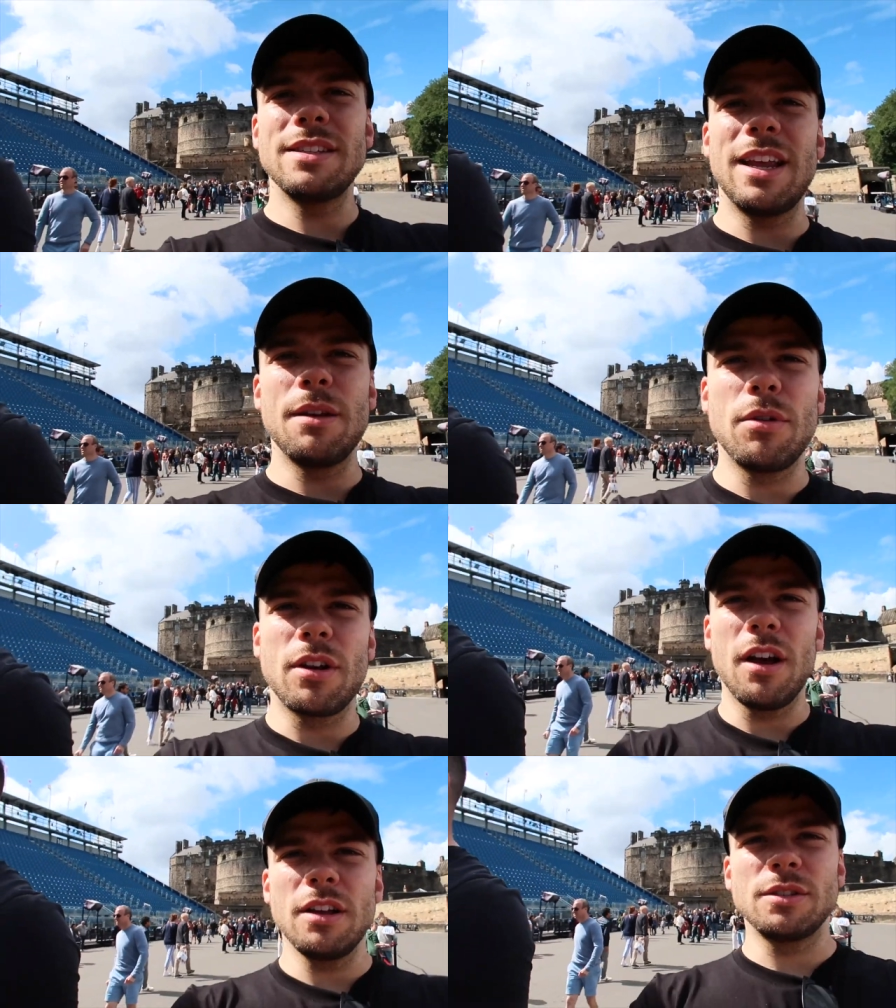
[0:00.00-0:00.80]
That's
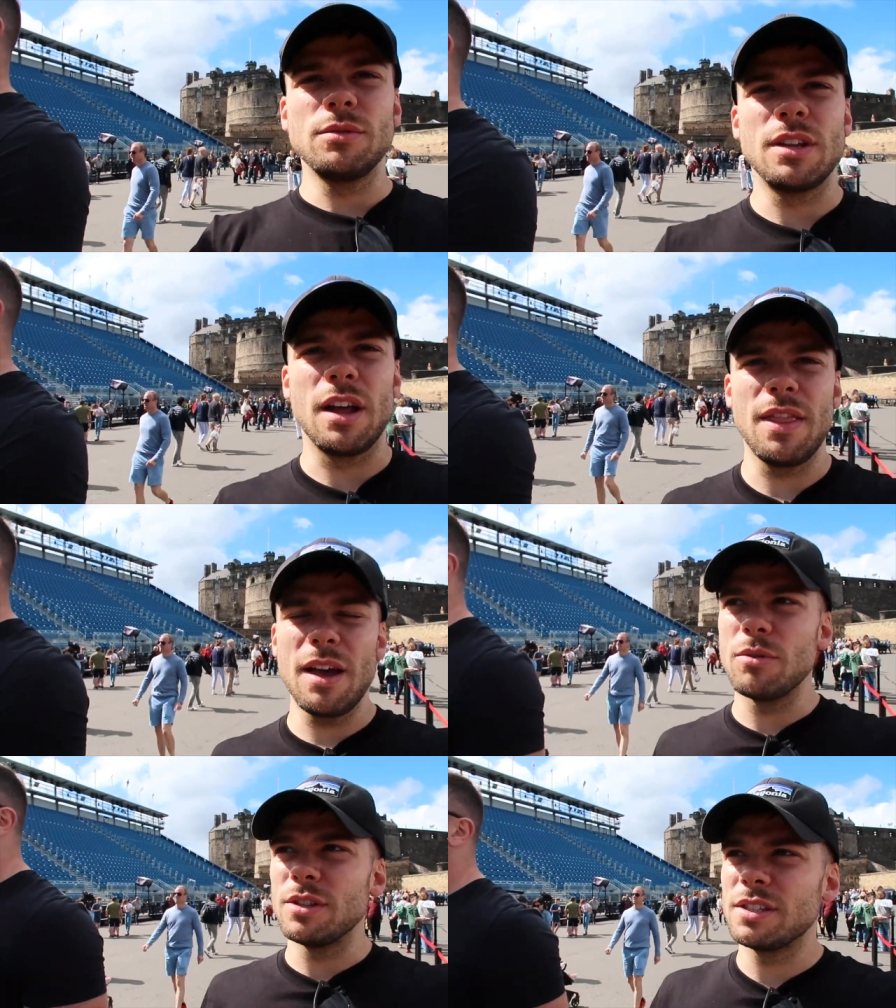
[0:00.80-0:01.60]
Edinburgh Castle done.
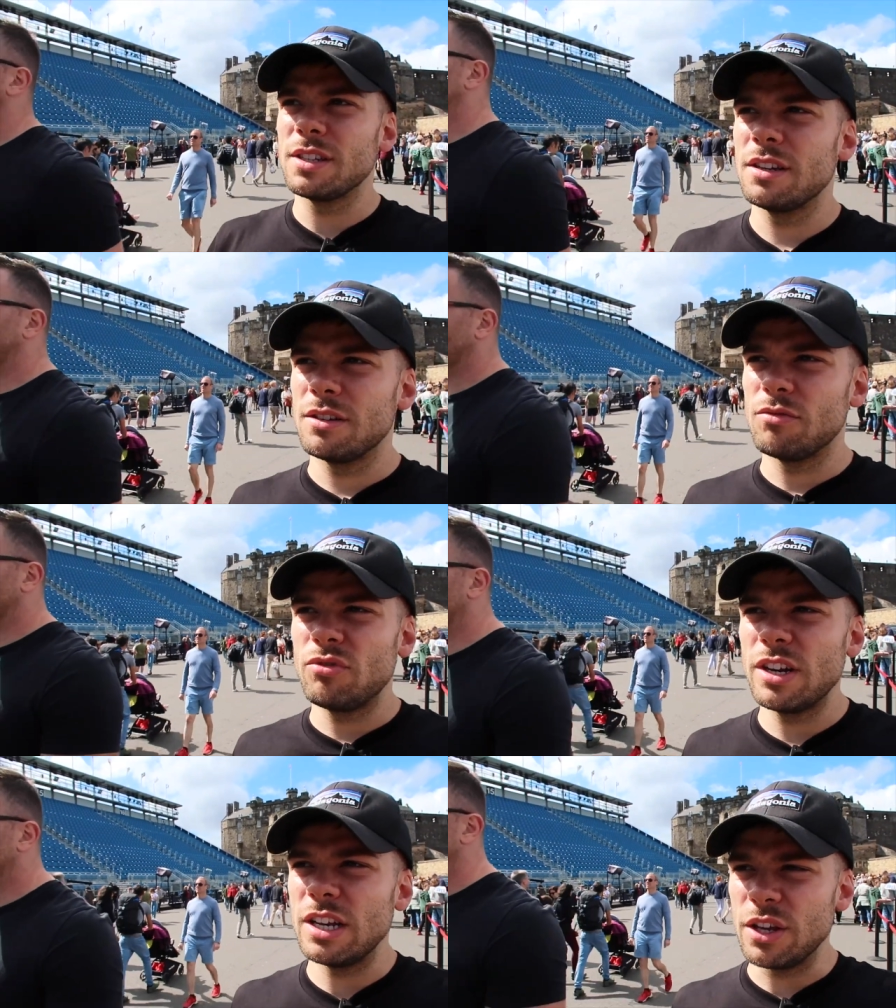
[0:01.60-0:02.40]
That was
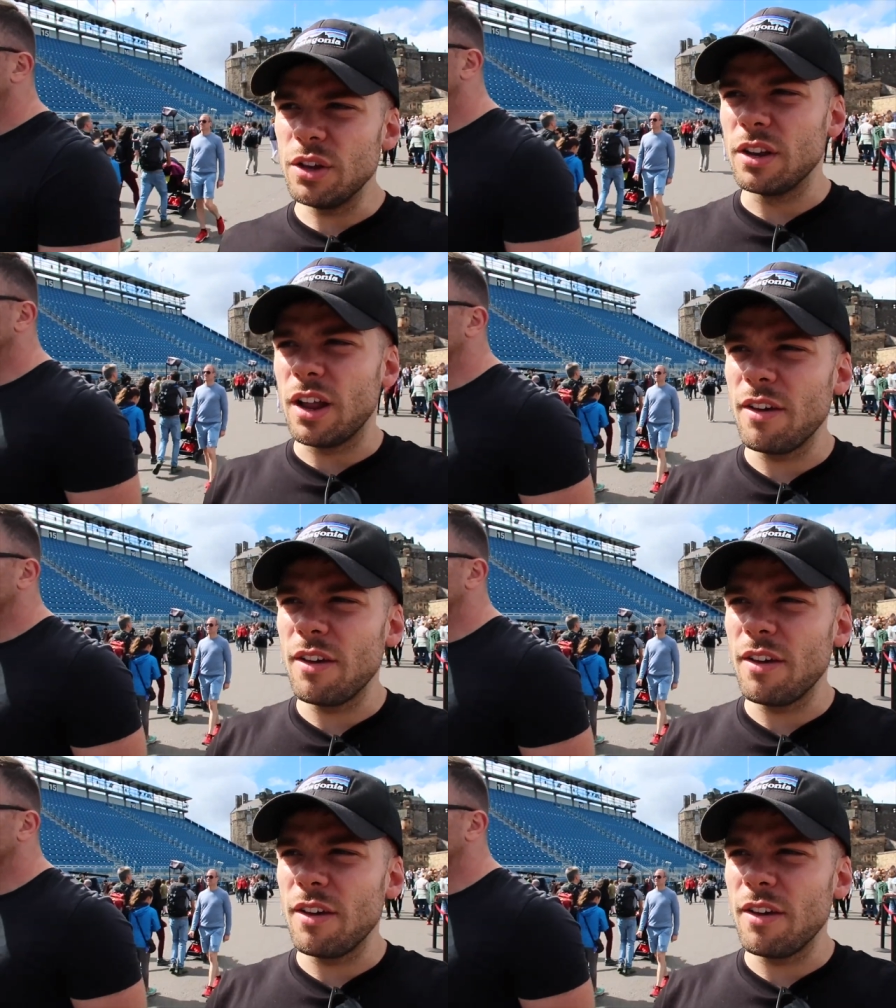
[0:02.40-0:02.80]
really good.